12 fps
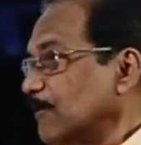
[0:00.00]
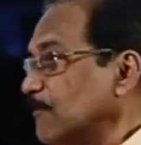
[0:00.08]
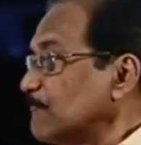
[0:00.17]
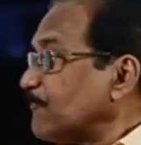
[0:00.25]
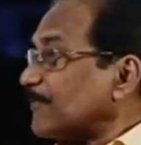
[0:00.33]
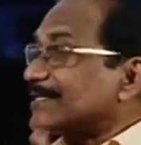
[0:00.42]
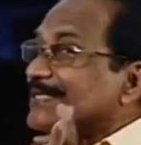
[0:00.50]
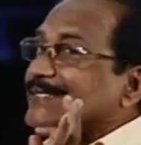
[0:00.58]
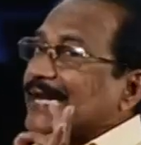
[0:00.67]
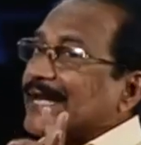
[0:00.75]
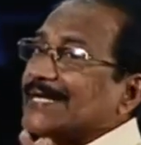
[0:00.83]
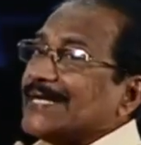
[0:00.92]
For the
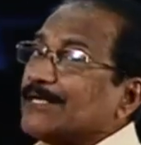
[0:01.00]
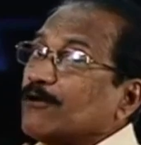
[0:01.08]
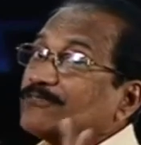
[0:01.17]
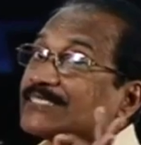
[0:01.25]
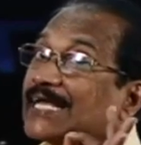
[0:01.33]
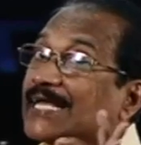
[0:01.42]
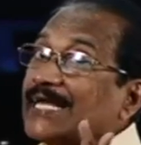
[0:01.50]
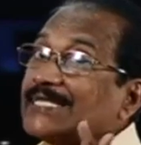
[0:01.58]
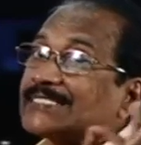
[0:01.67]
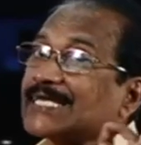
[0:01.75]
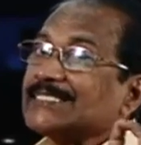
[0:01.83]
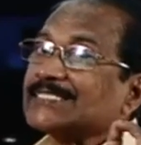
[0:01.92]
trading of
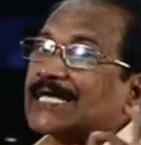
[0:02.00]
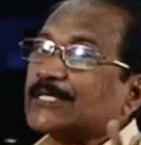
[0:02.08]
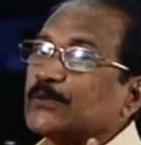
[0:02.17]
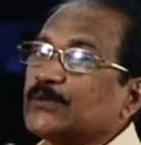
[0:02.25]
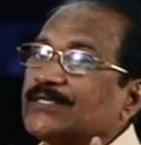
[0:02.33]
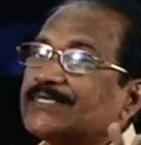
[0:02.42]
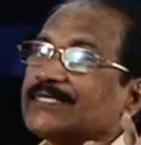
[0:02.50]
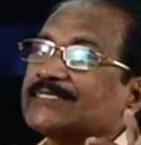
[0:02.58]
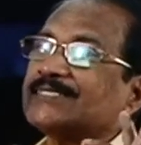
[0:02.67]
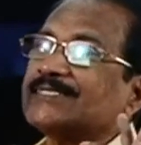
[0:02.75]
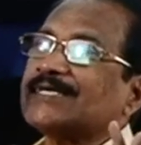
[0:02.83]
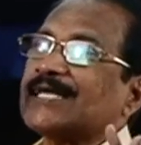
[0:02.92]
shares and securities
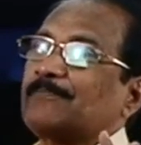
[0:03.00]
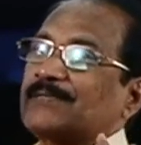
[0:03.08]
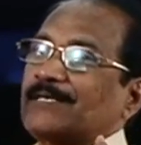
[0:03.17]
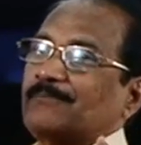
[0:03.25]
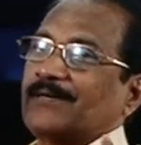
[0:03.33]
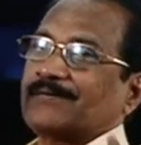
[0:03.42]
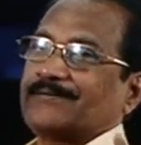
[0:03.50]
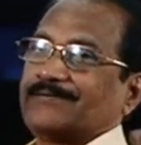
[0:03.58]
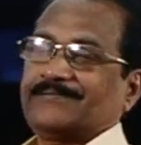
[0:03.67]
in the capital market.